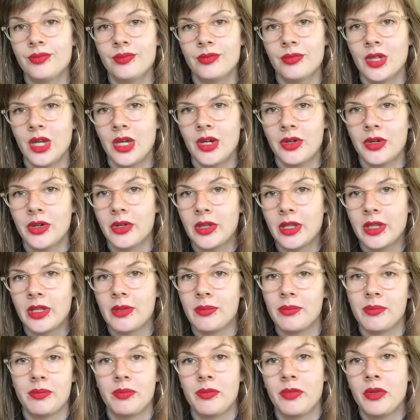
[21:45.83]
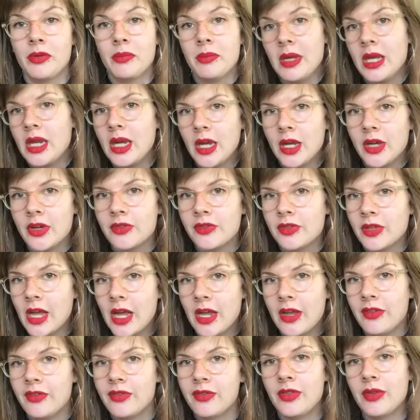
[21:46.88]
don't know, like the meaning of
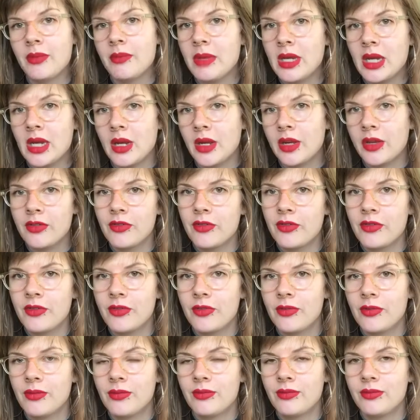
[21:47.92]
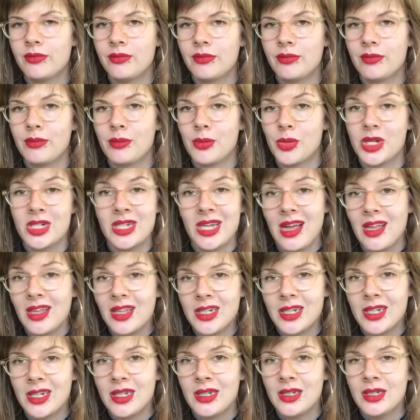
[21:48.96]
life, the meaning of
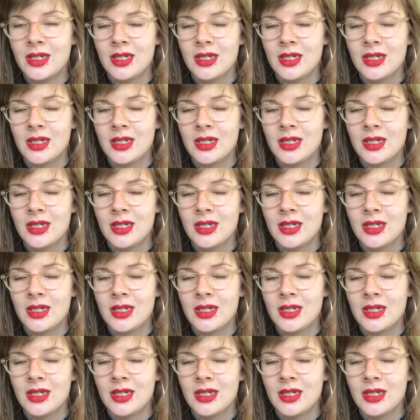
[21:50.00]
mortality.